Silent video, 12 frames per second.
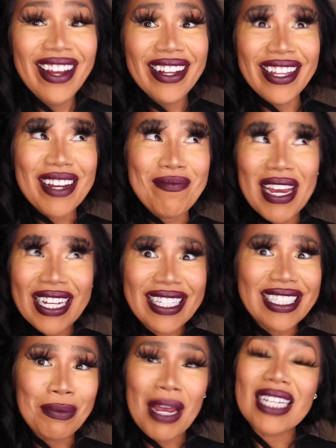Like, make
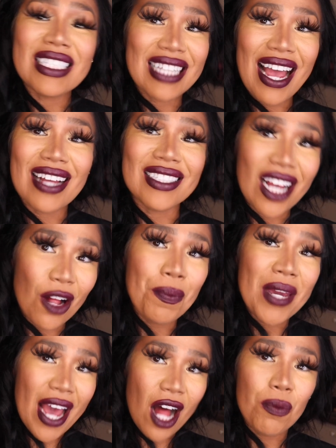this make sense. Help
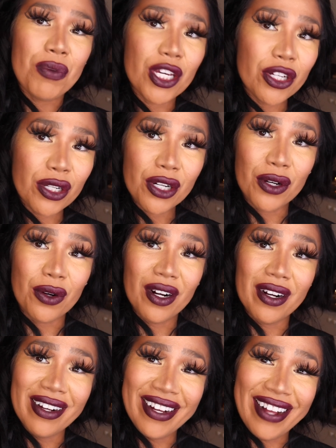me help you.